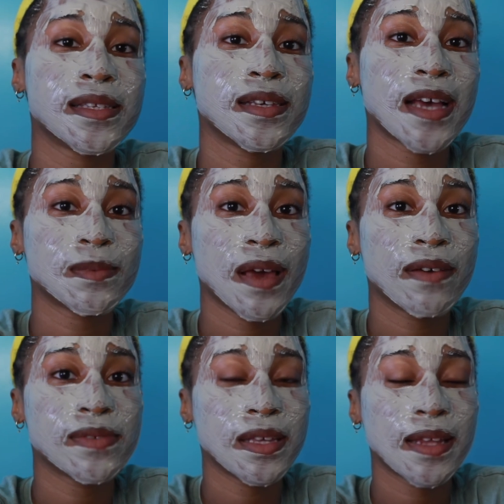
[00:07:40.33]
You guys may
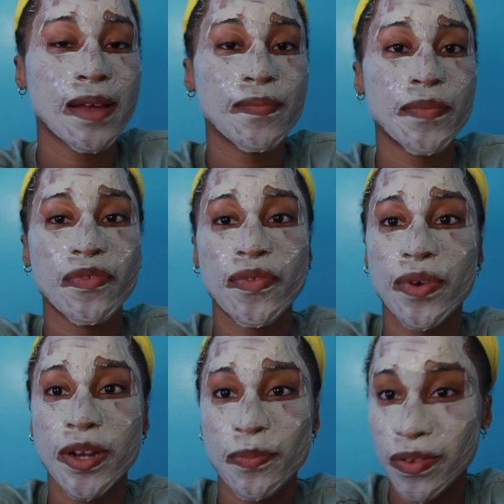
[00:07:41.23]
have seen that before
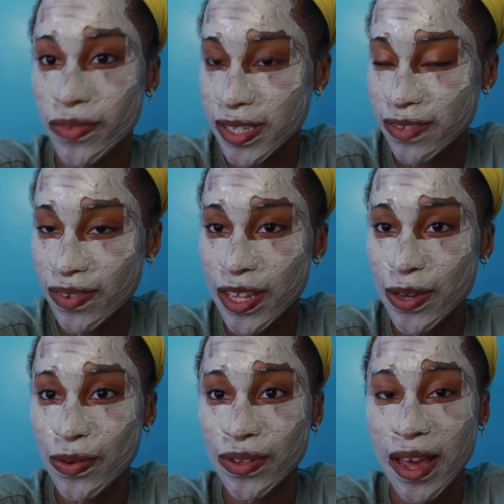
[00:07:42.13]
in a previous
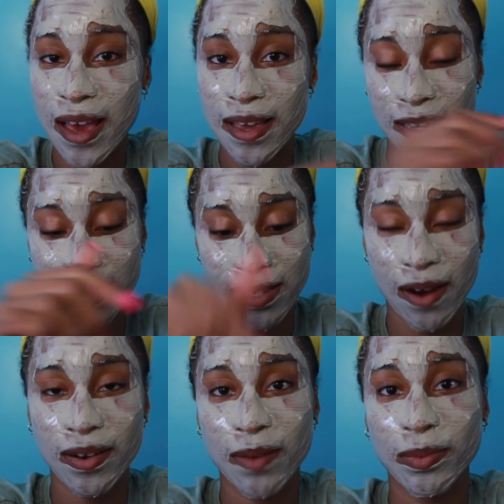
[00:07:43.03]
video that is
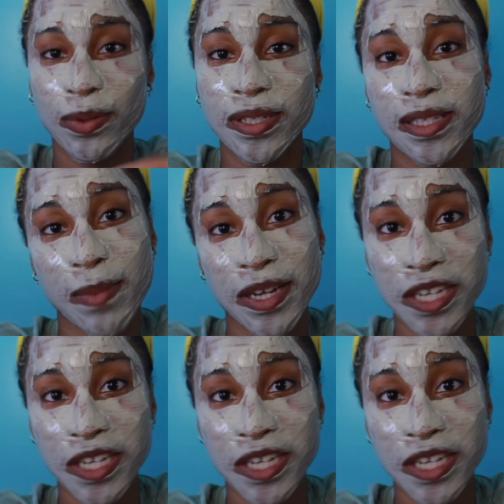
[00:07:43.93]
already uploaded to my